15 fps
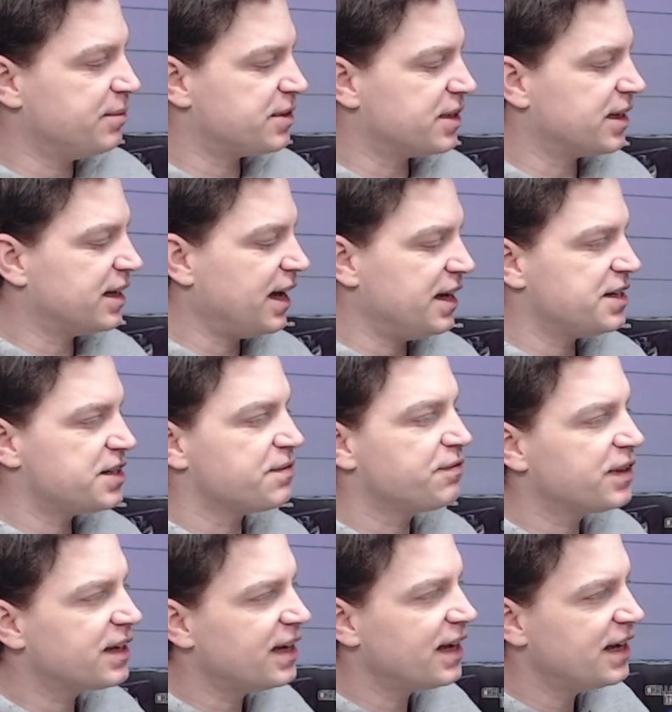to the case. And for
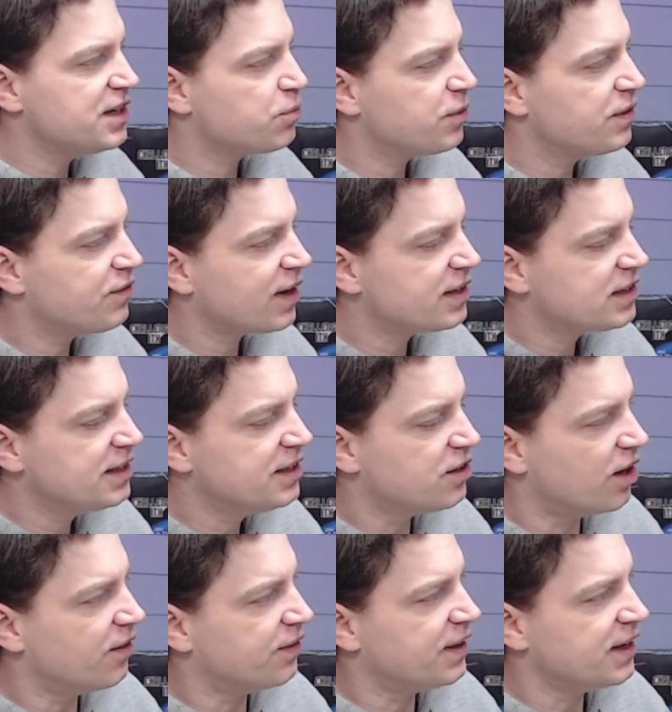the case, we've actually
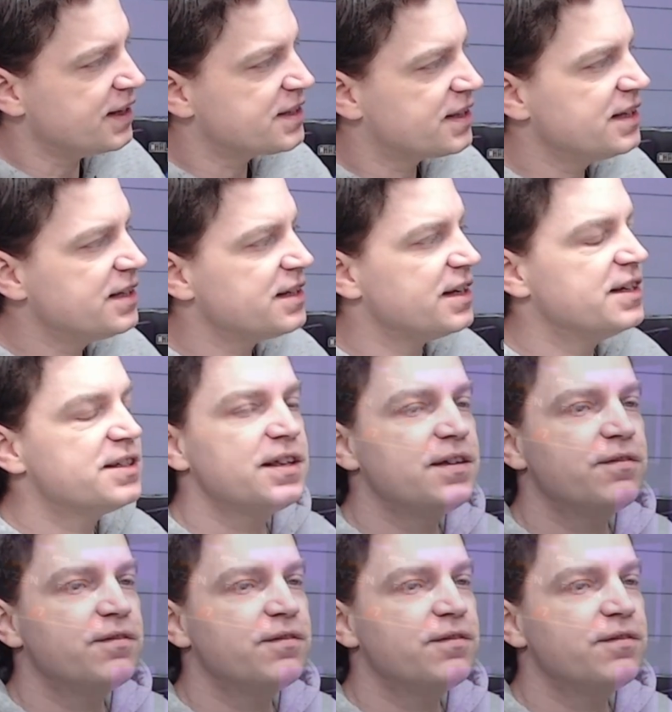got this. This is the